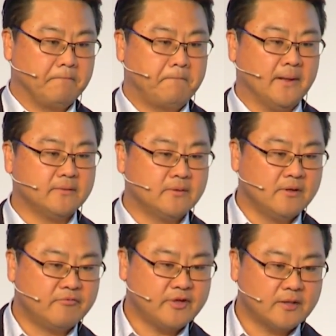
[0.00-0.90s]
Better
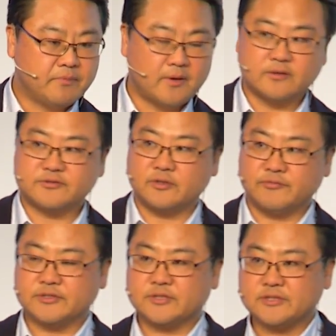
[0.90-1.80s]
delivery and product
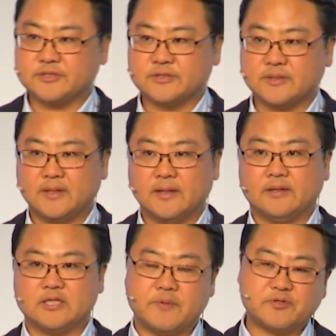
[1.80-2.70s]
services,
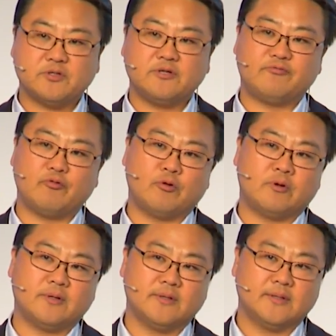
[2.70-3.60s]
especially for